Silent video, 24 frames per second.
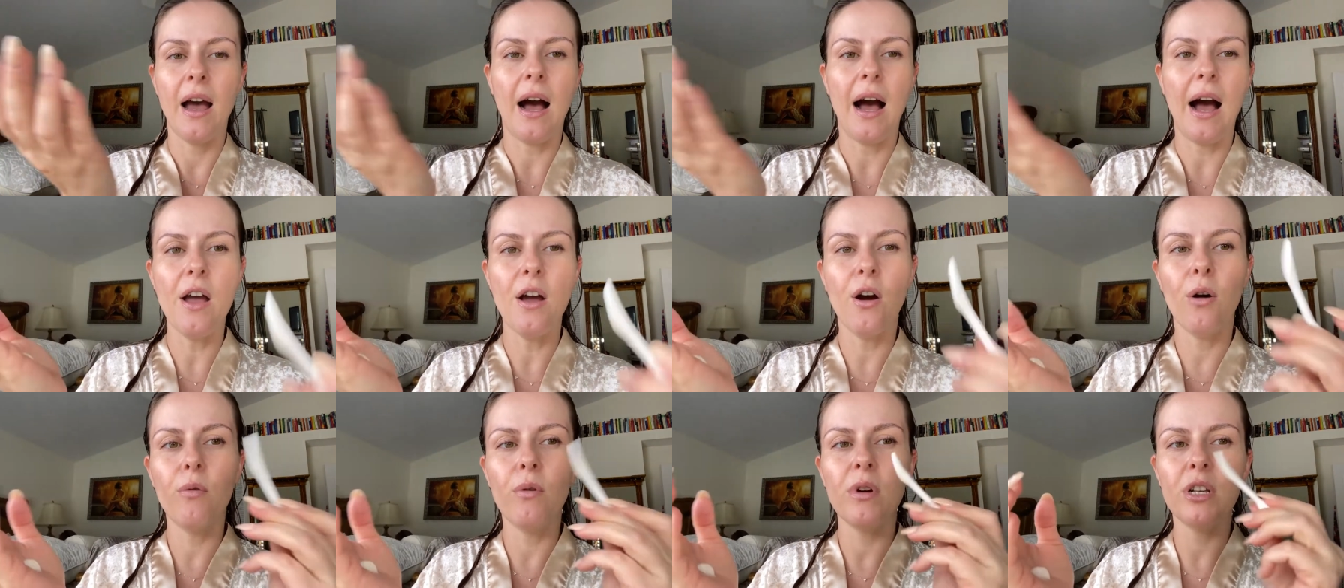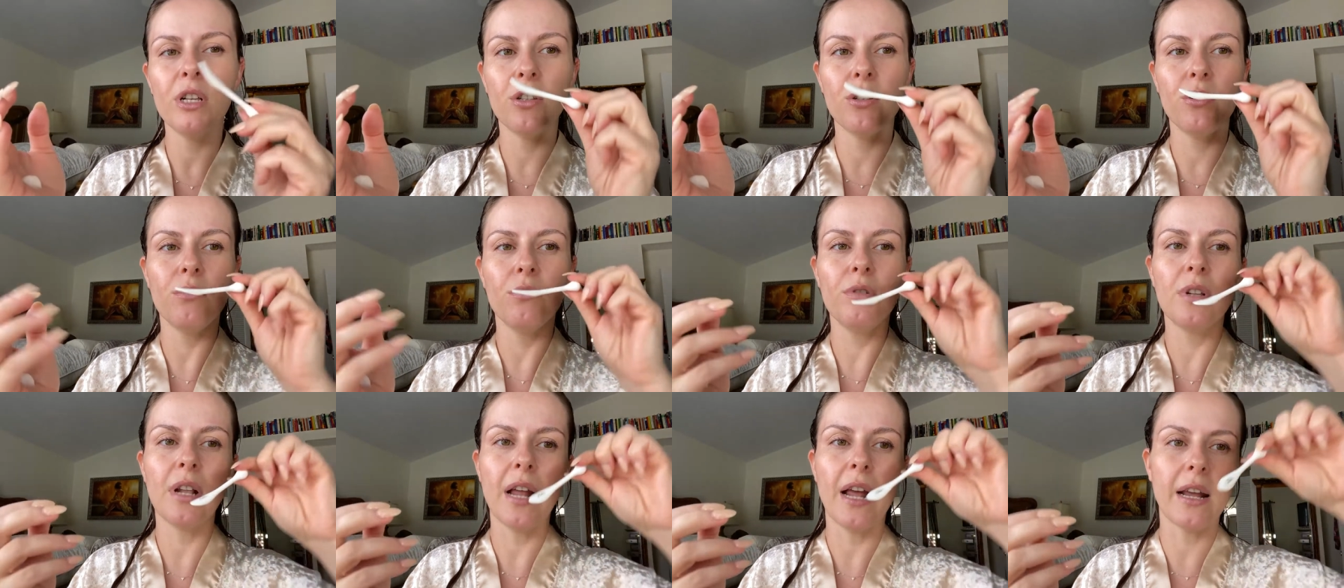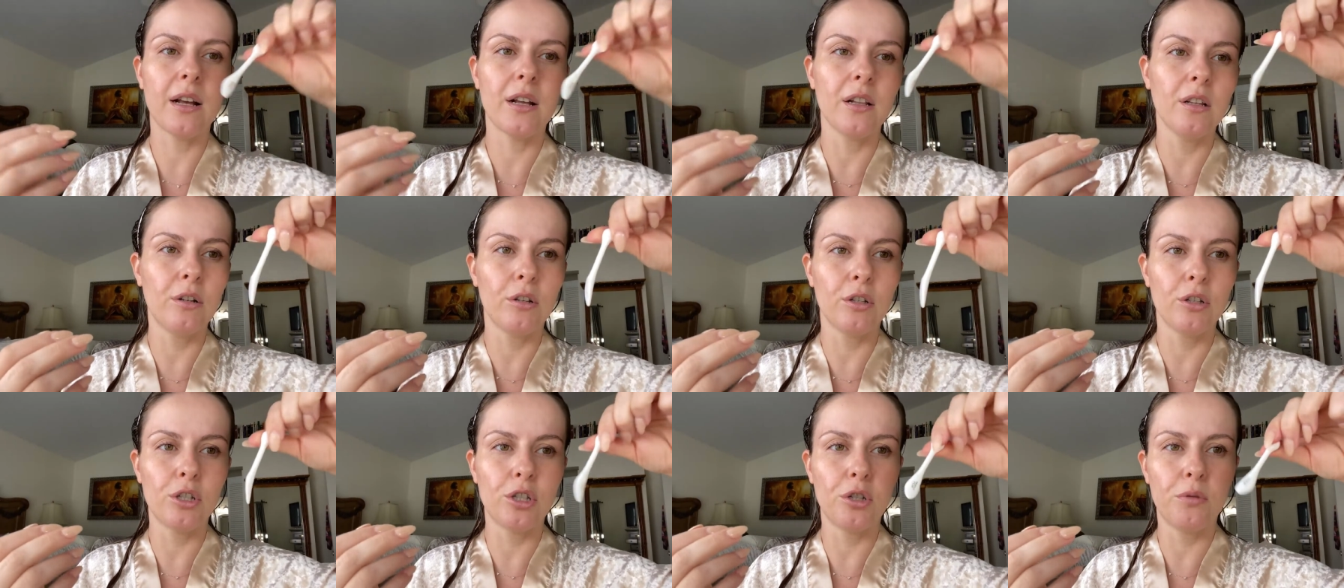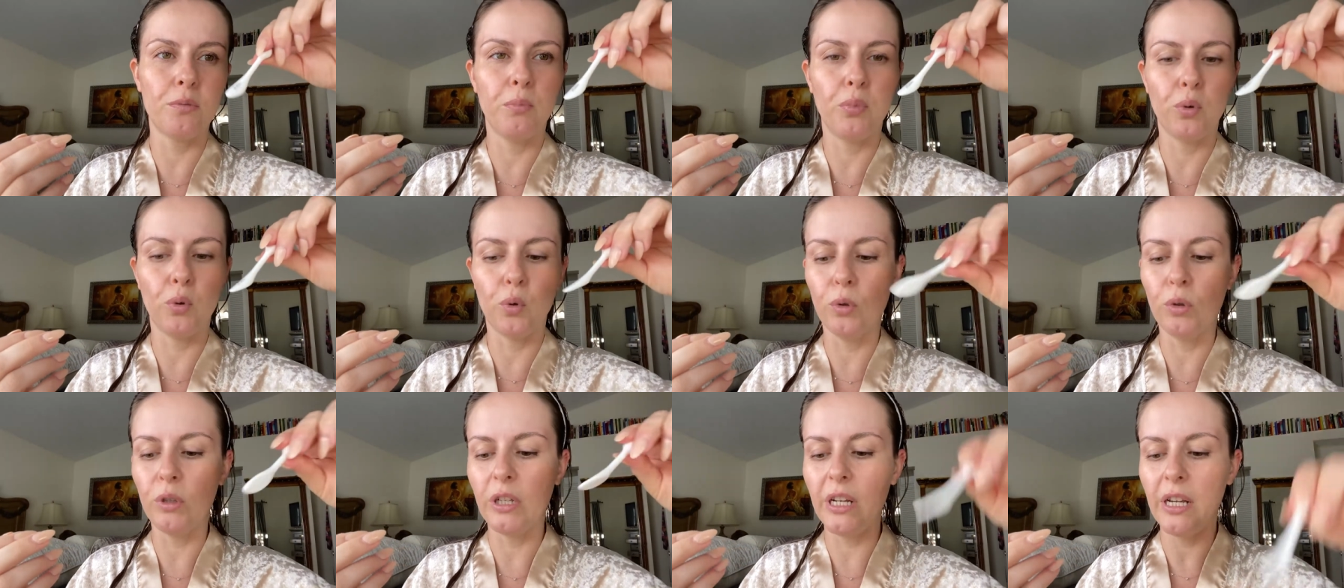I always use like a little
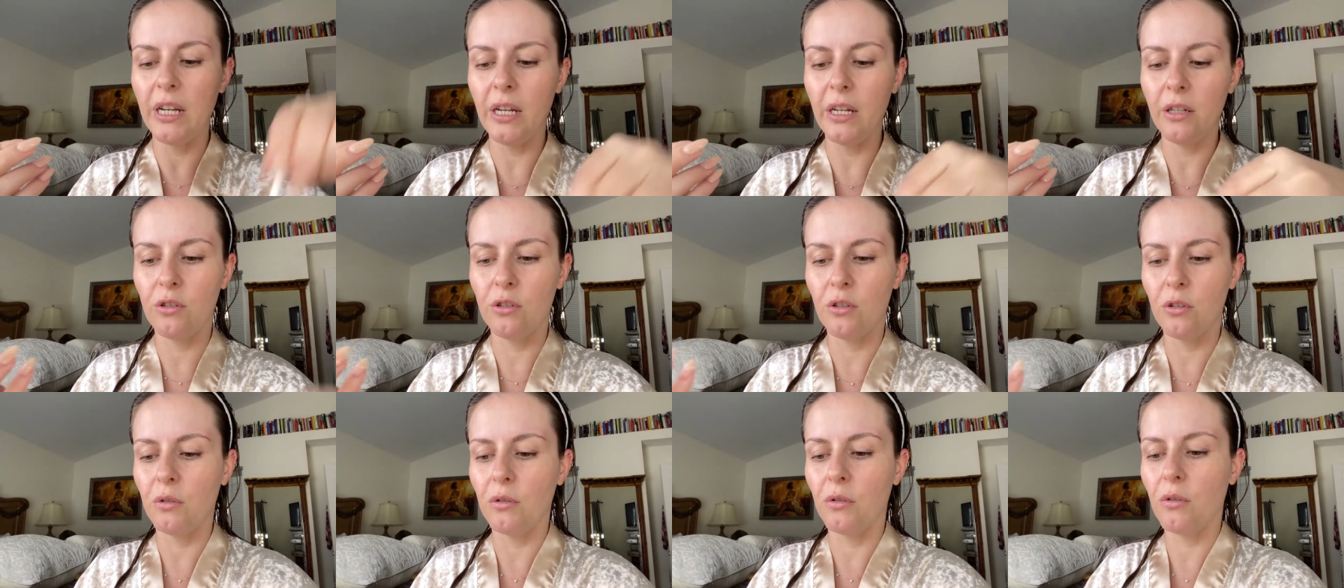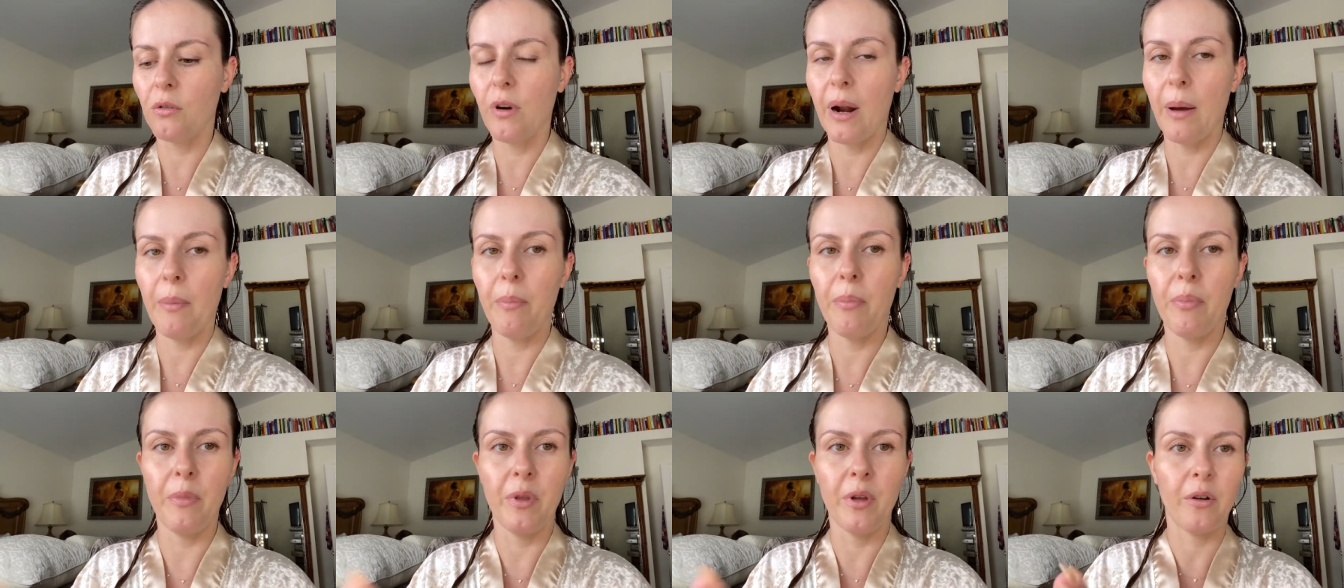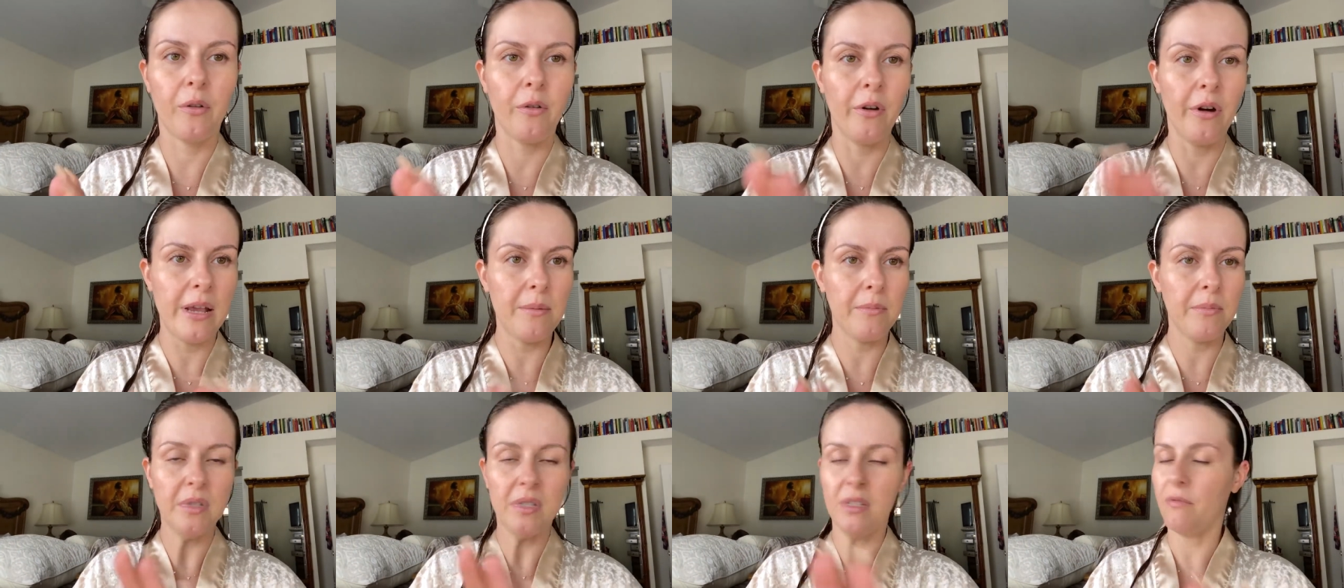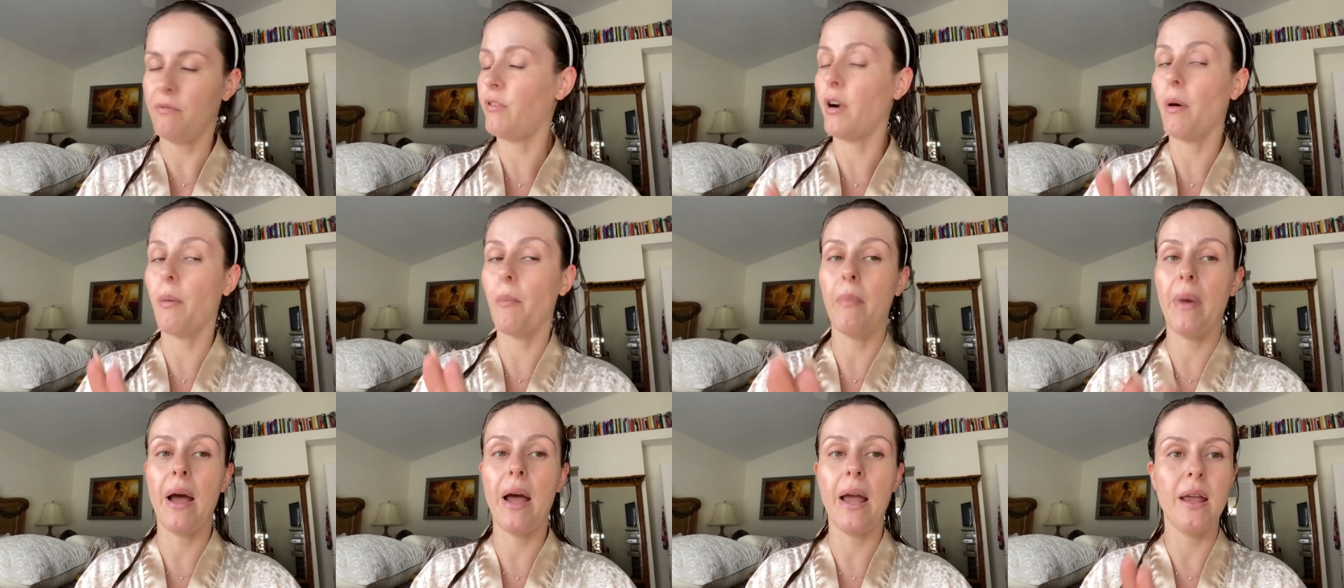spoolie to grab the creams
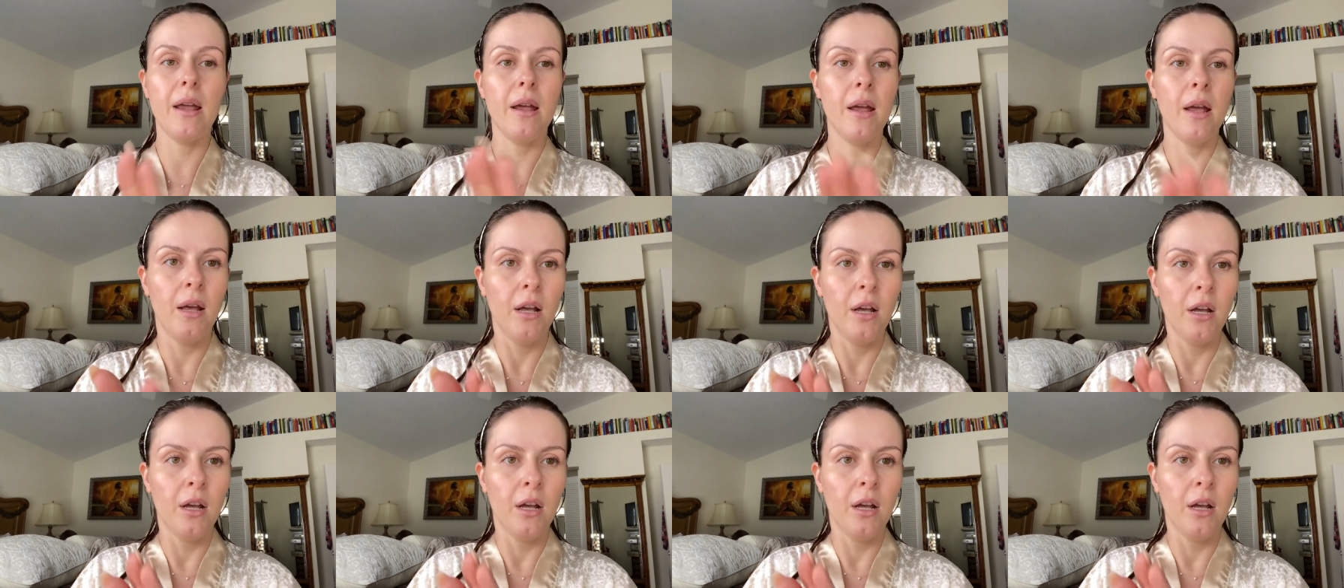from my